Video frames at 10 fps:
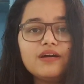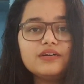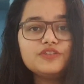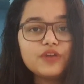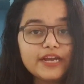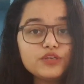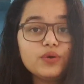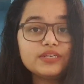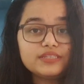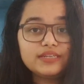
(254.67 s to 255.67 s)
try to
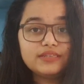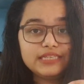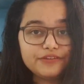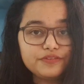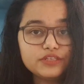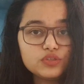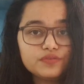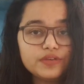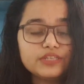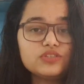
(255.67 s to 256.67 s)
understand the
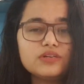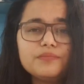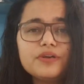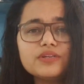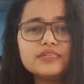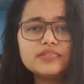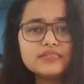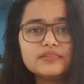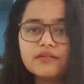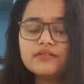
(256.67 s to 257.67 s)
definition of each term because it
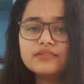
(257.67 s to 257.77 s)
is